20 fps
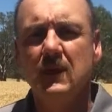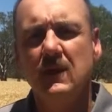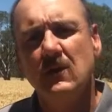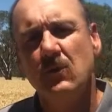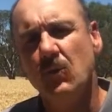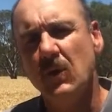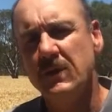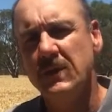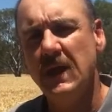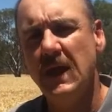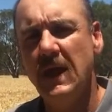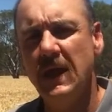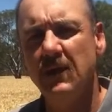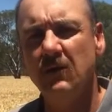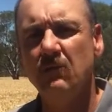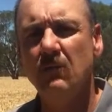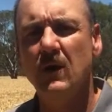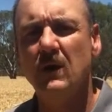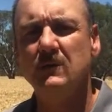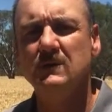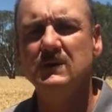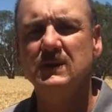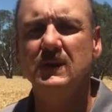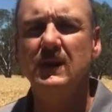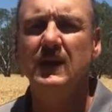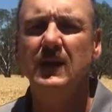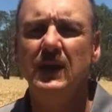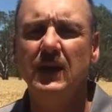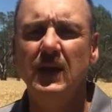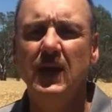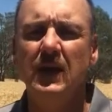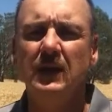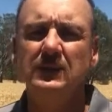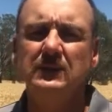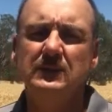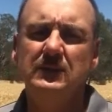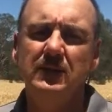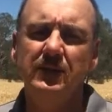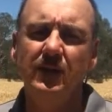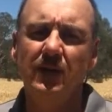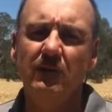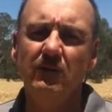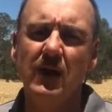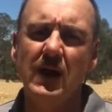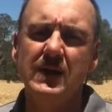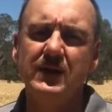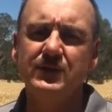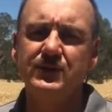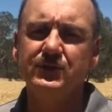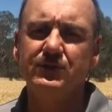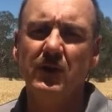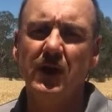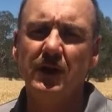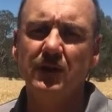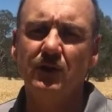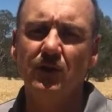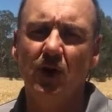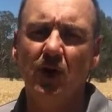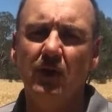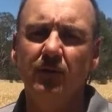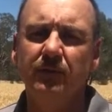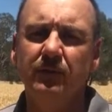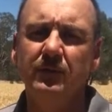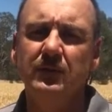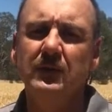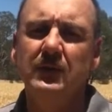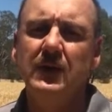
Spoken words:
When the header rolls in here and the grain is trucked off,